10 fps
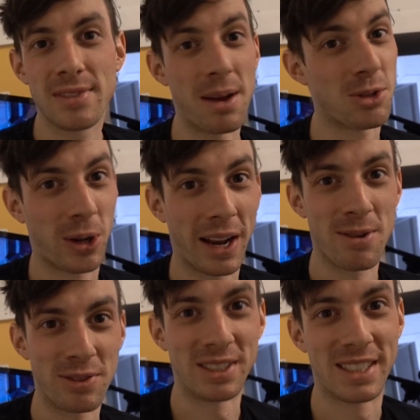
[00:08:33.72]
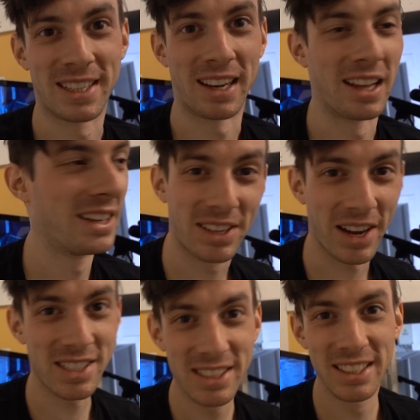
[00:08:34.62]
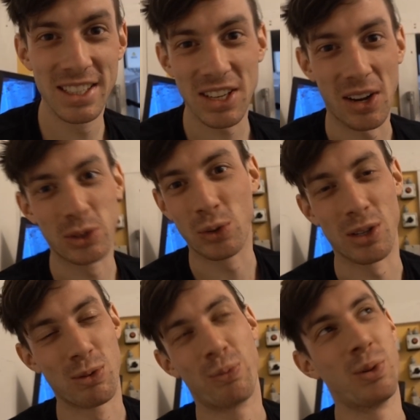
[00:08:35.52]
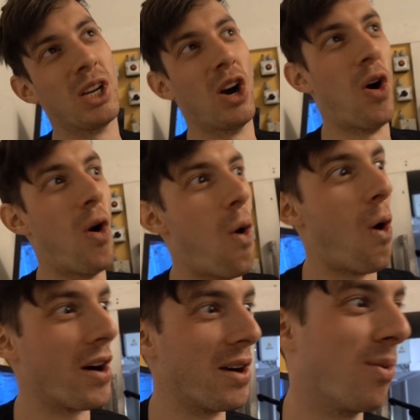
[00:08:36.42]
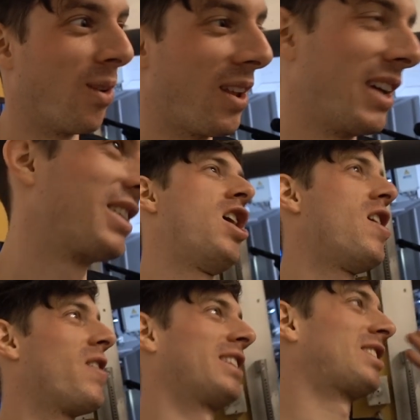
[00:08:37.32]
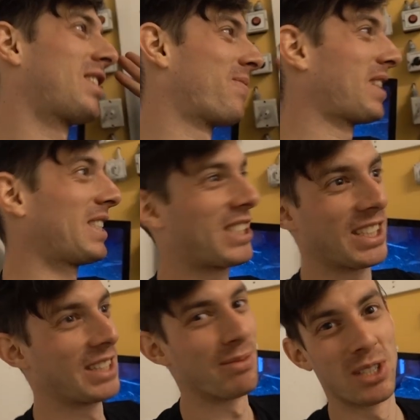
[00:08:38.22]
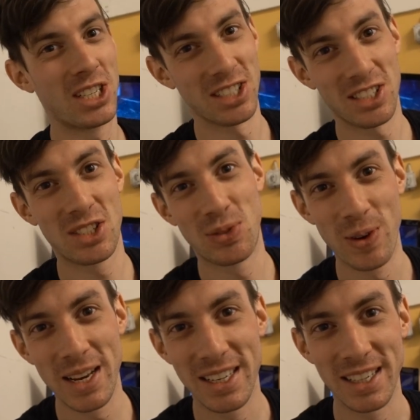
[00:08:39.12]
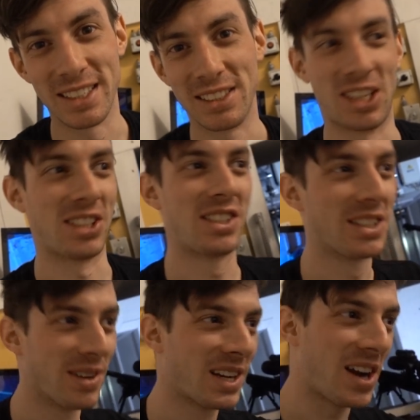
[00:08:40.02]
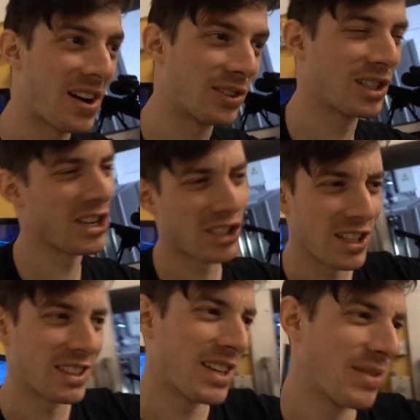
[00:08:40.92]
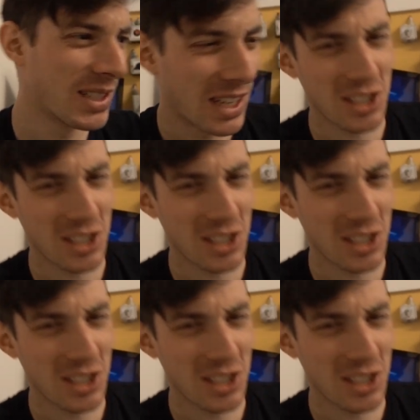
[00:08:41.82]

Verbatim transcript: I'm so glad we have this tunnel. Testing this outdoors would be horrible. Like, oh, let's stop testing because it's windy. Does this even count? Oh, it's not that windy.